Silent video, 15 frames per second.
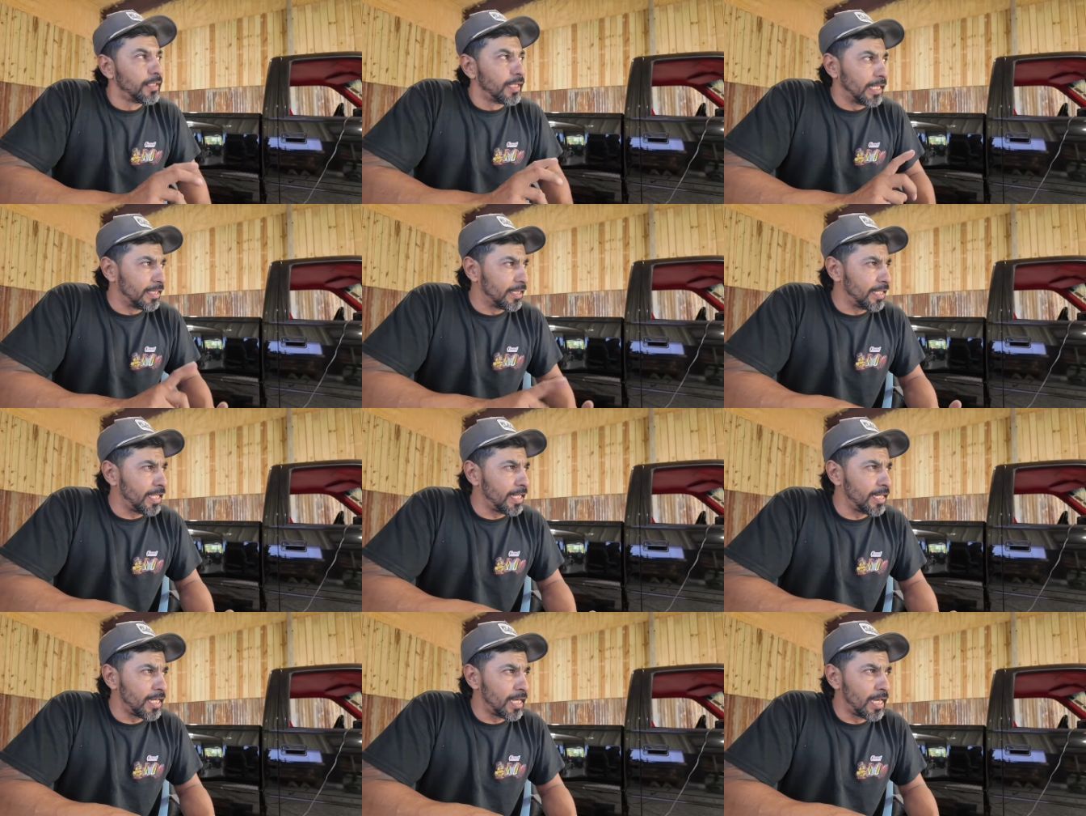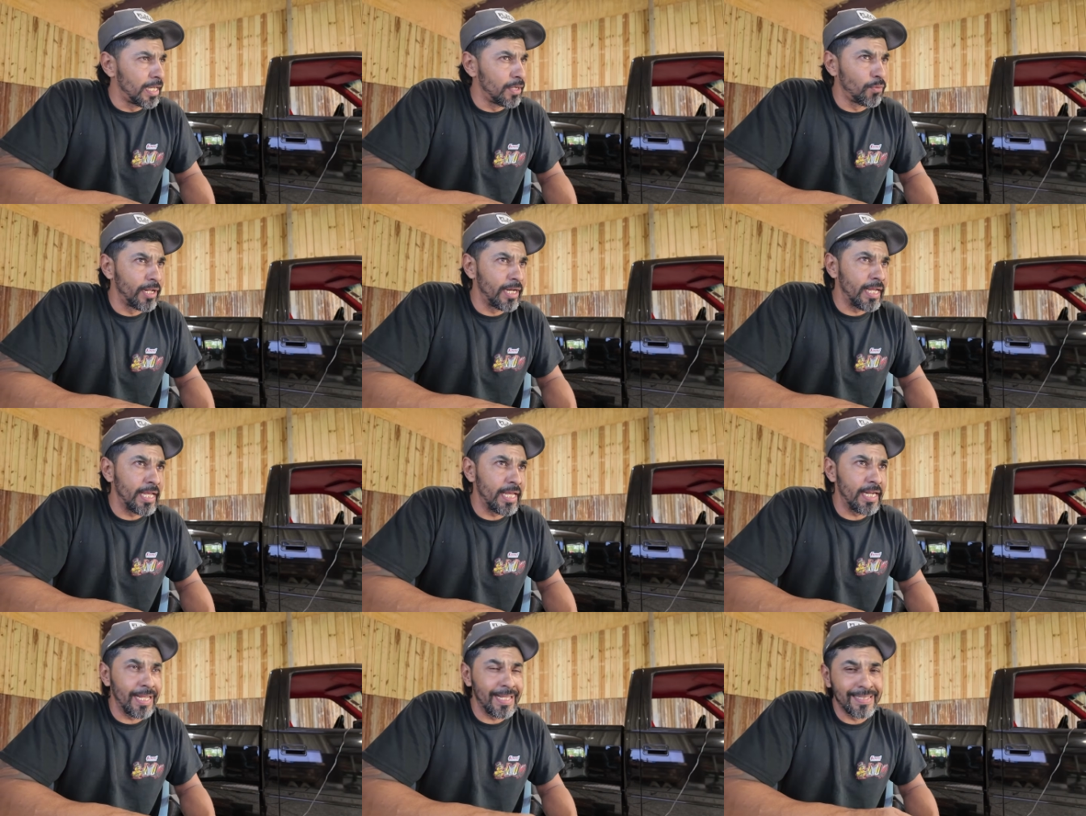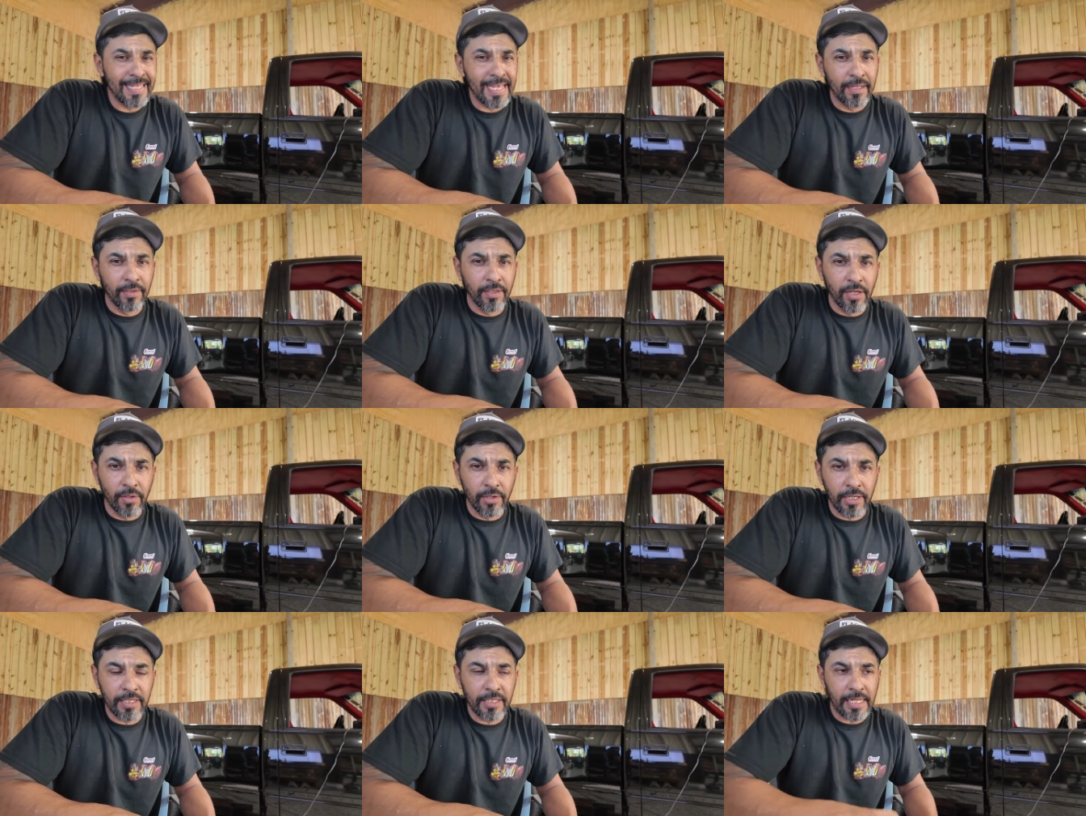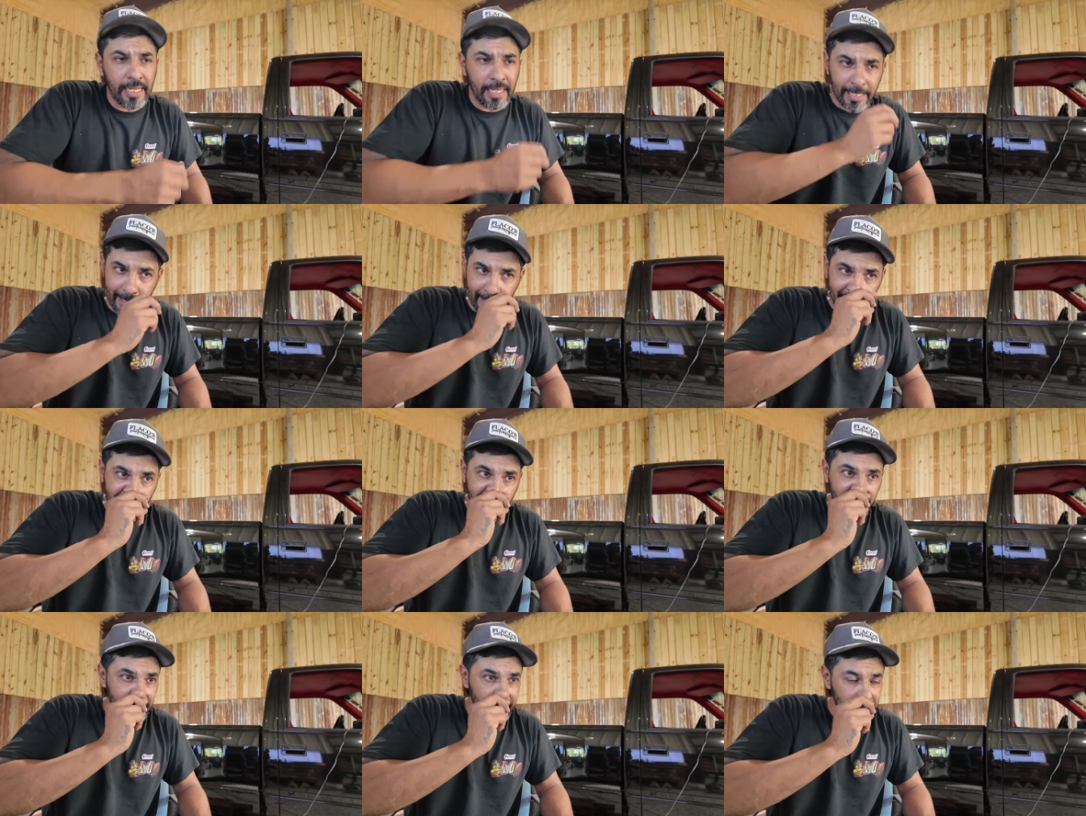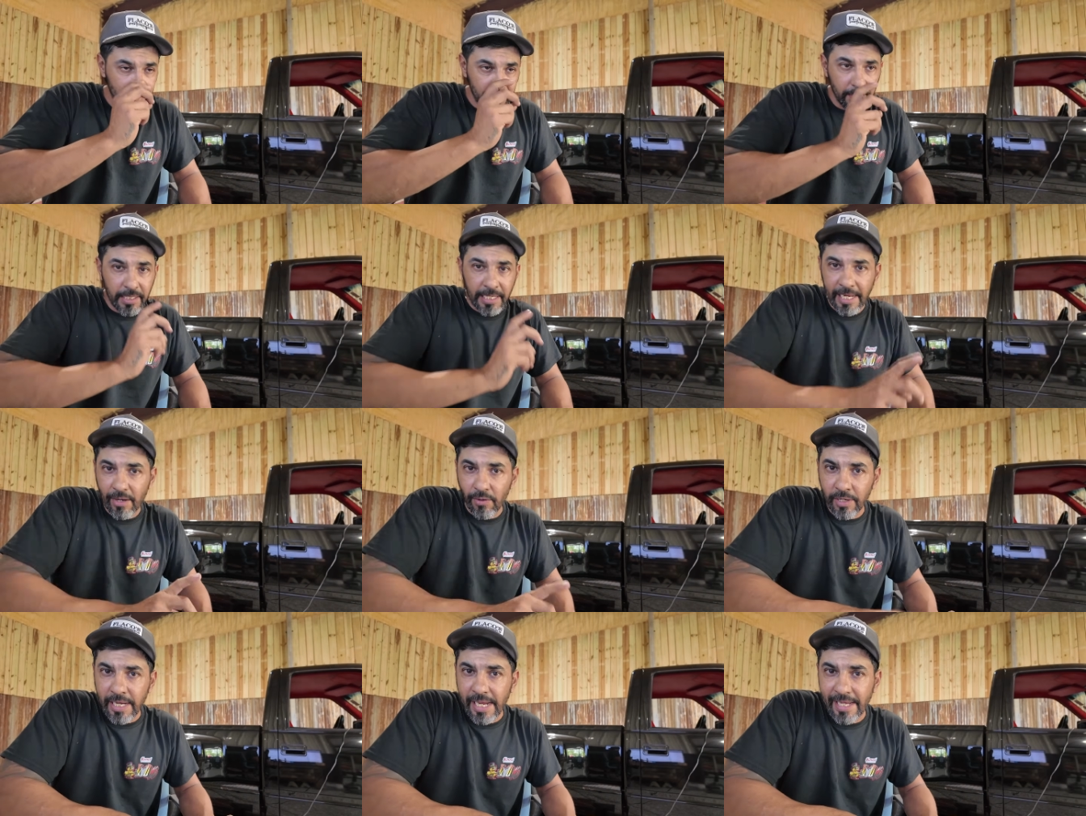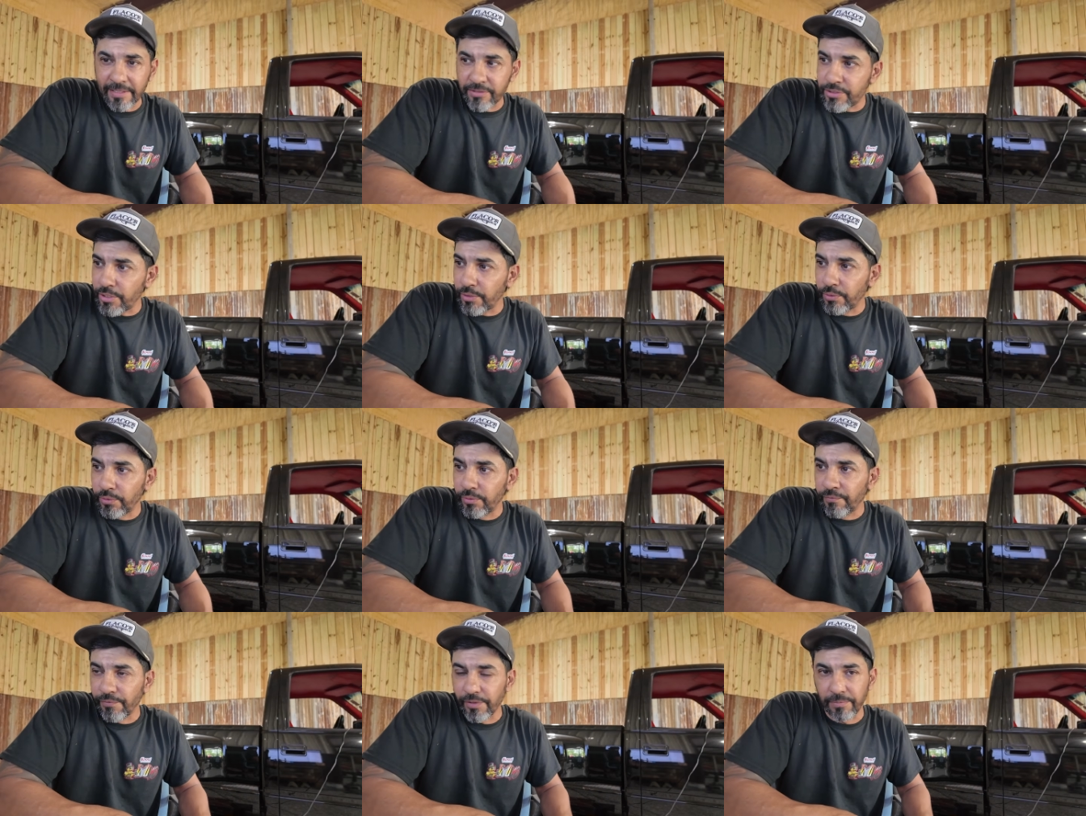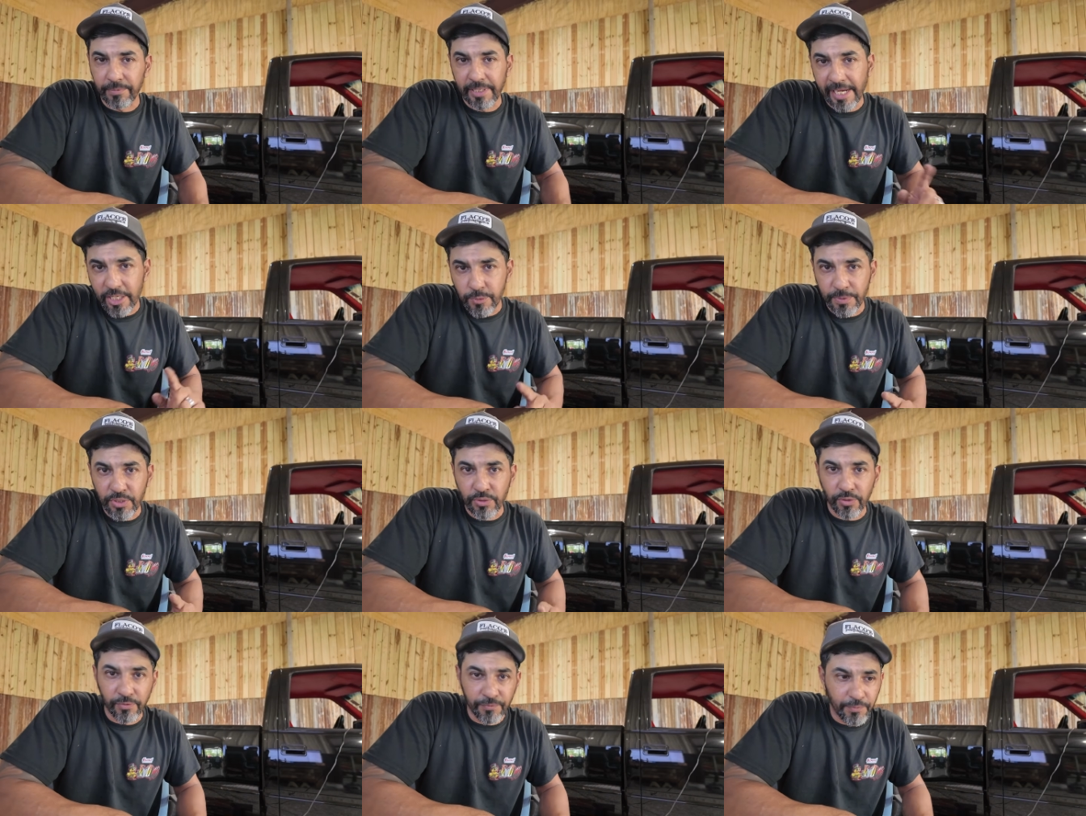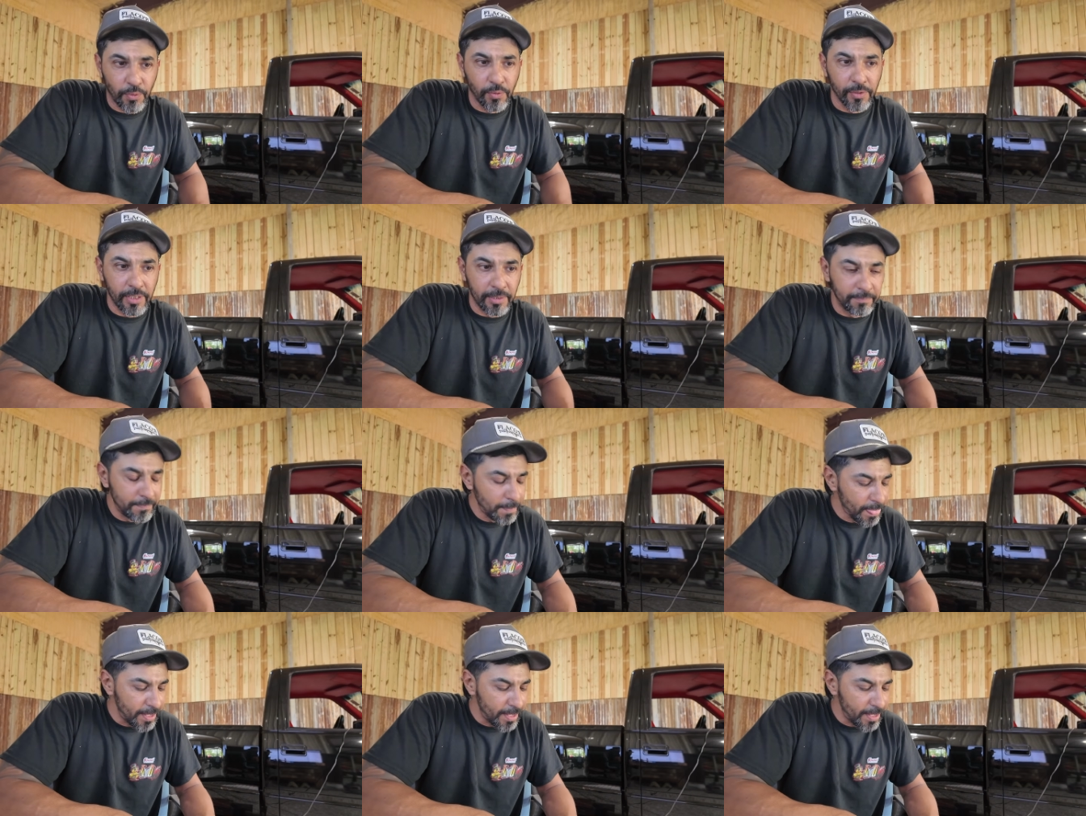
and then I went ahead and downloaded a Hellcat tune from the HP Tuner forum